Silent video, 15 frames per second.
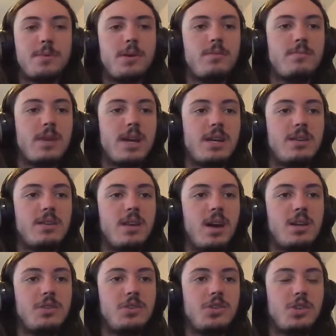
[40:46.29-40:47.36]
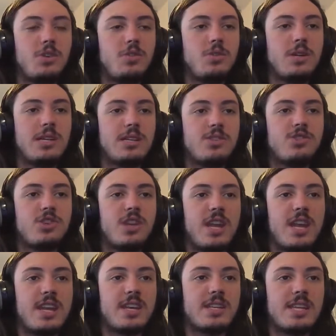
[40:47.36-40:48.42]
It might undo his
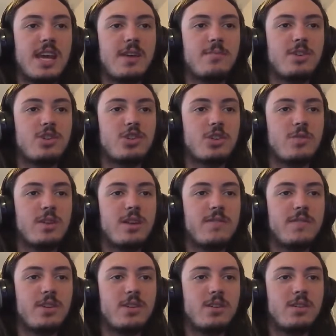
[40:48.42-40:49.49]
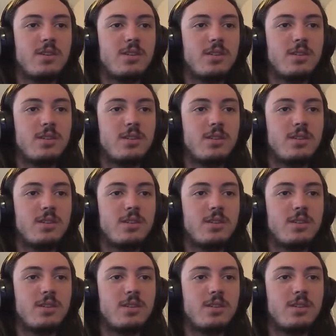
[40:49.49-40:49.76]
genetic damage or whatever?